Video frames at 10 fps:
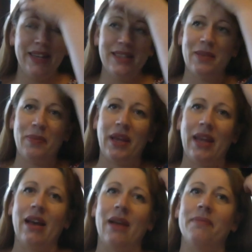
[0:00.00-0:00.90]
to
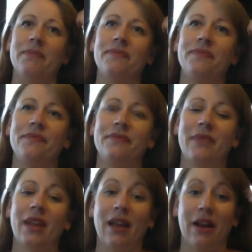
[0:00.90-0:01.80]
be, I don't
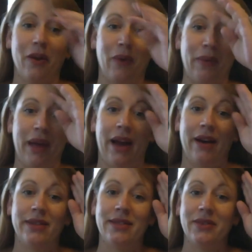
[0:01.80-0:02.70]
know why my
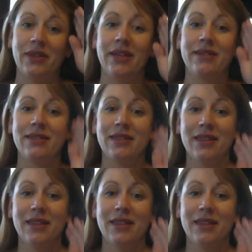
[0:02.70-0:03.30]
hair is doing this,